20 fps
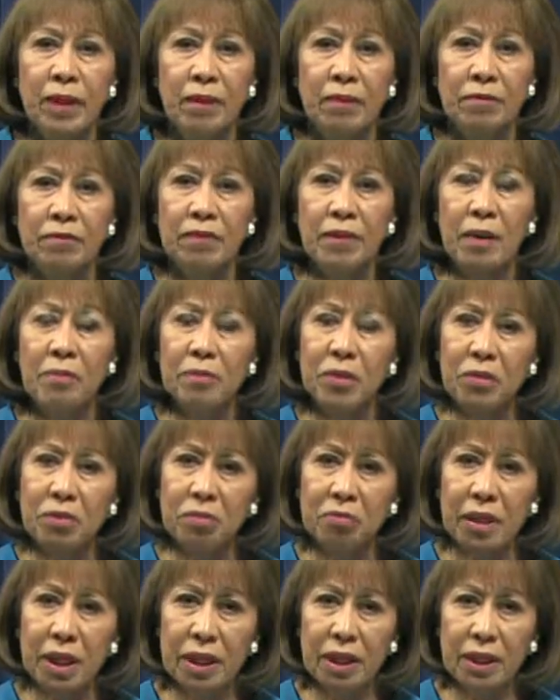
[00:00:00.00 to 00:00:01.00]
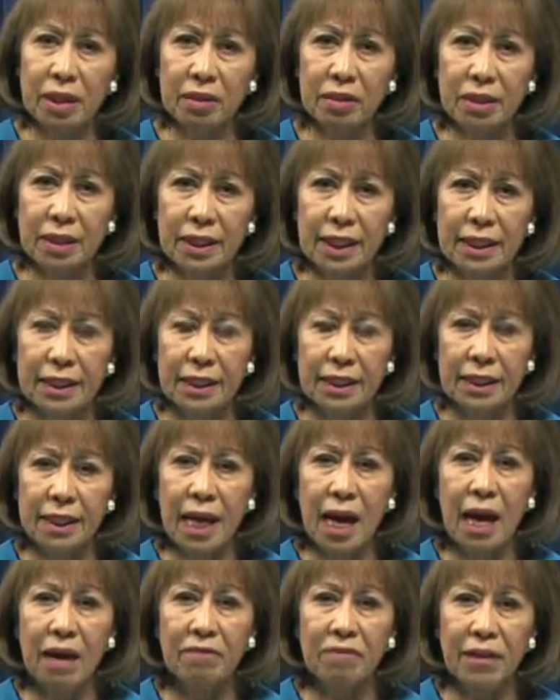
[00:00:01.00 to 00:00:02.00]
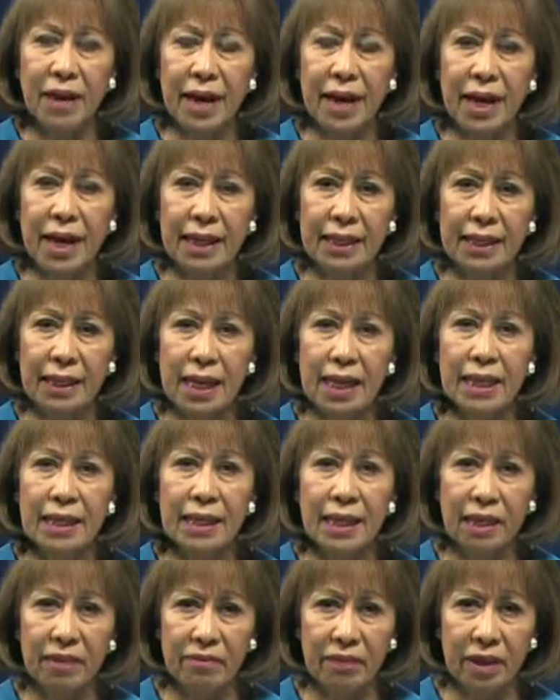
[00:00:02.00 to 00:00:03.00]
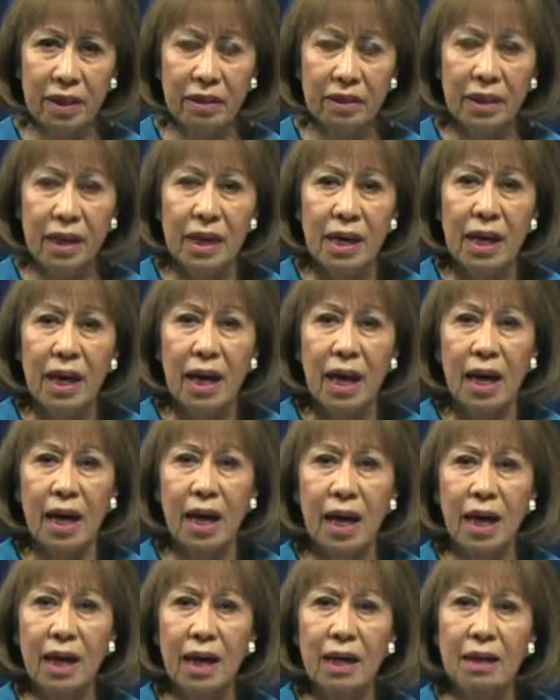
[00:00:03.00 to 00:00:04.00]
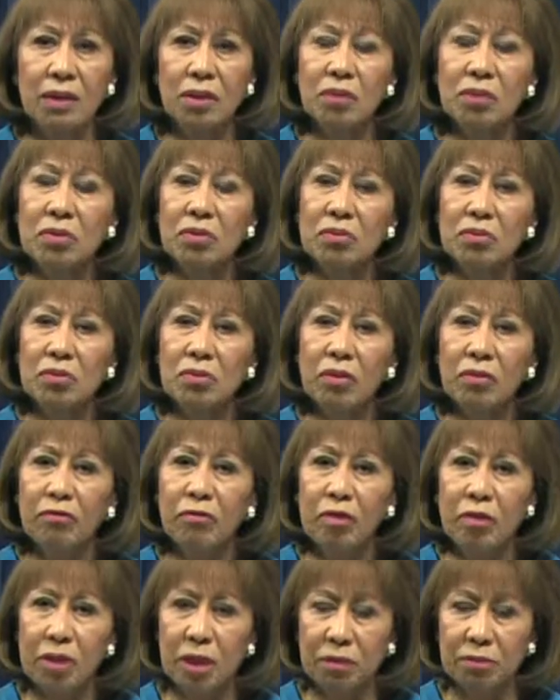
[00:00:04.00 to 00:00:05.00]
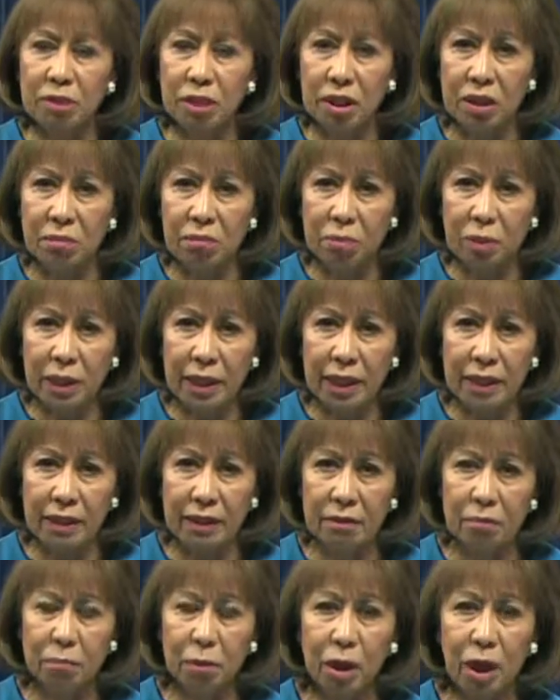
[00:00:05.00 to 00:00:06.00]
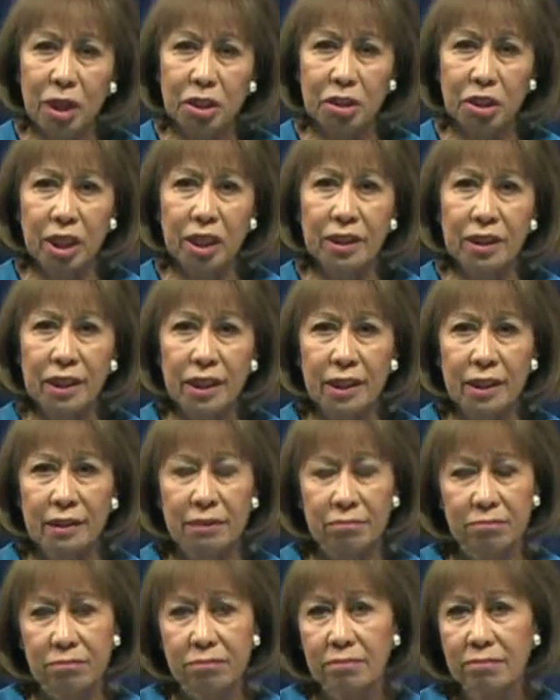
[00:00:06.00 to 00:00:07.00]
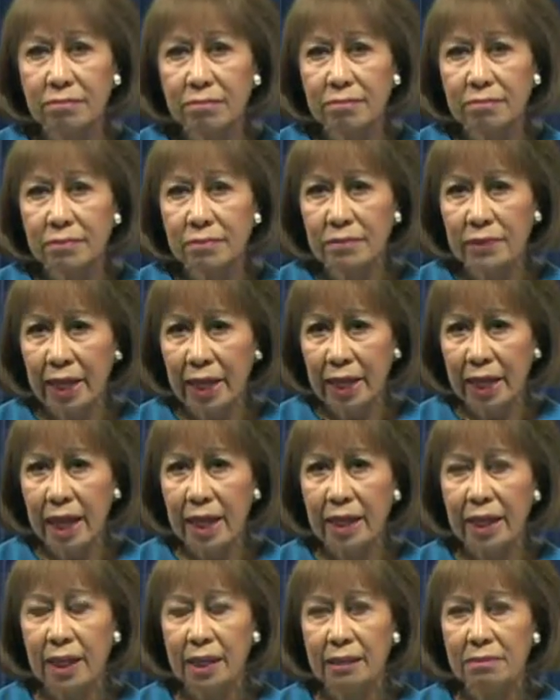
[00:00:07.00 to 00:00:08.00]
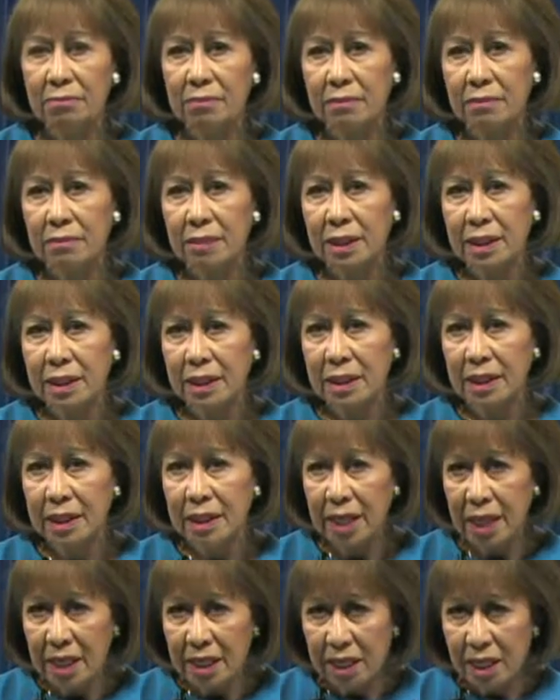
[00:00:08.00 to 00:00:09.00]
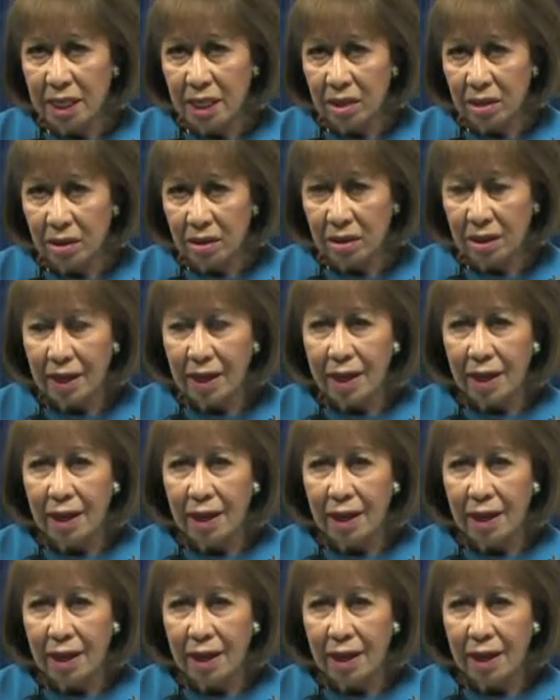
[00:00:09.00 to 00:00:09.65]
from the 3 years that staff had given for them to complete the project. They had a 10-year